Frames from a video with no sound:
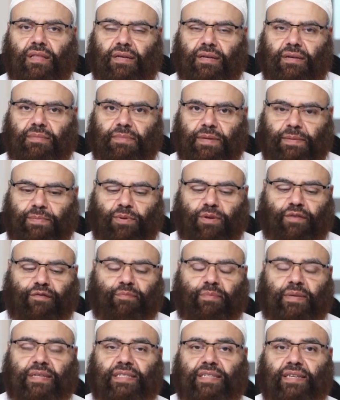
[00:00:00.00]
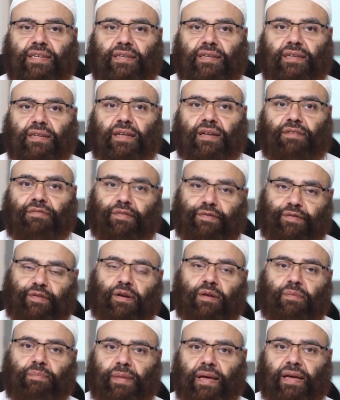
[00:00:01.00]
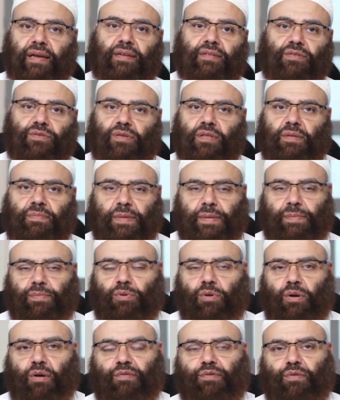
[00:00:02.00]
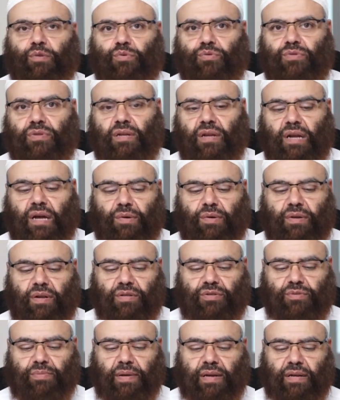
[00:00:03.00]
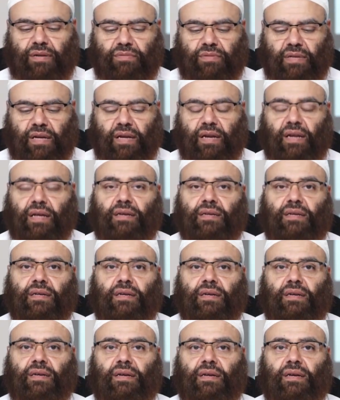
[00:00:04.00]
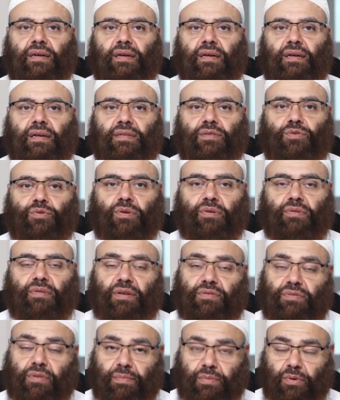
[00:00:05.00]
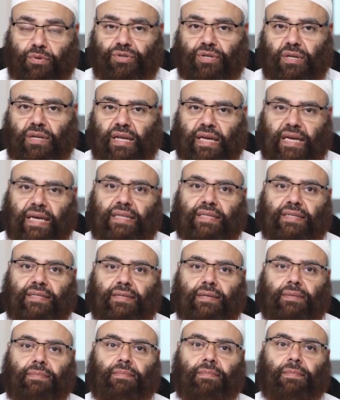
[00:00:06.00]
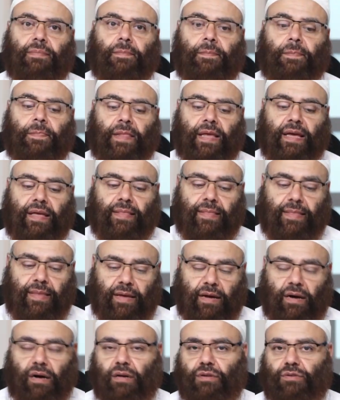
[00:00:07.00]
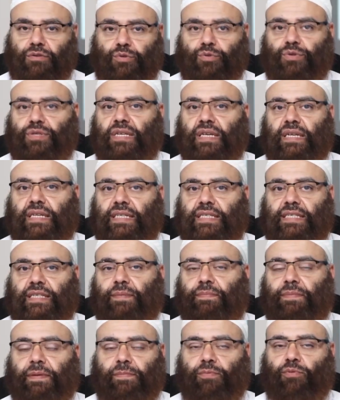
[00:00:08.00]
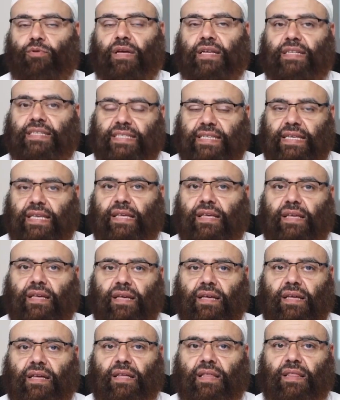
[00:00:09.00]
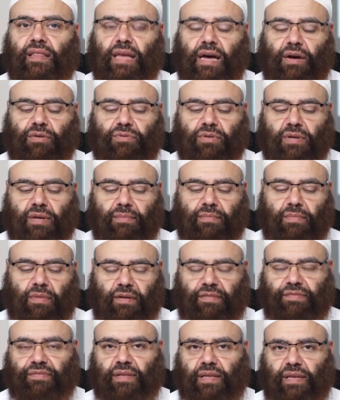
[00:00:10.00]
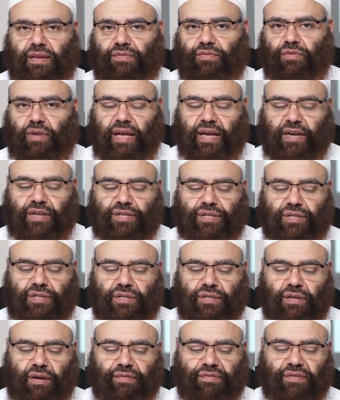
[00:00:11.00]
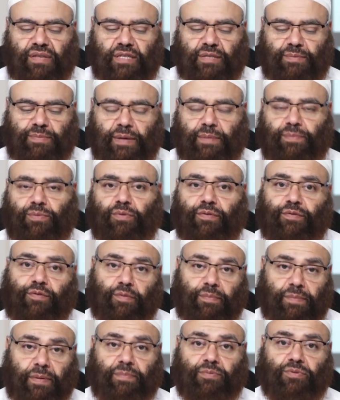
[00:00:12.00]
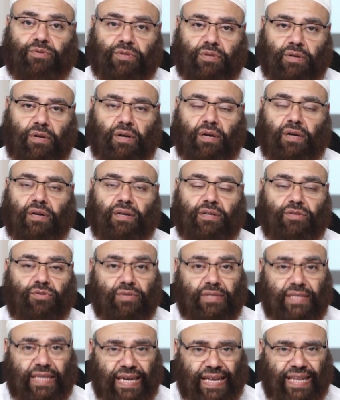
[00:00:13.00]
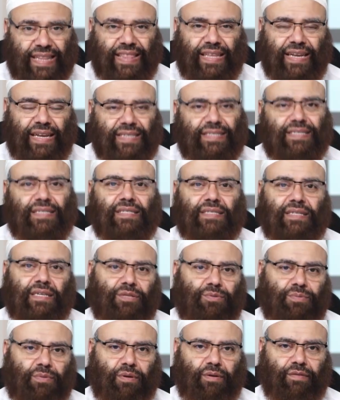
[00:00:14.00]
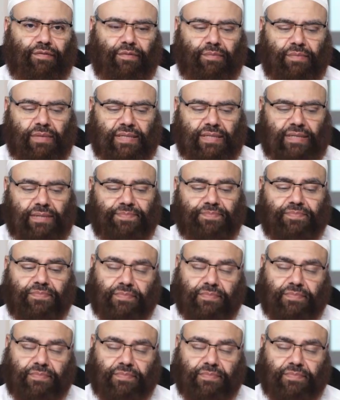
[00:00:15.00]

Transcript: the people of Midian and referring back to the people of Lut and how Allah subhanahu wa ta'ala uh, took retribution against them. And there are two cities that people can see the outcome of the evil actions of these people for people to learn and to take the lessons as we heard from this.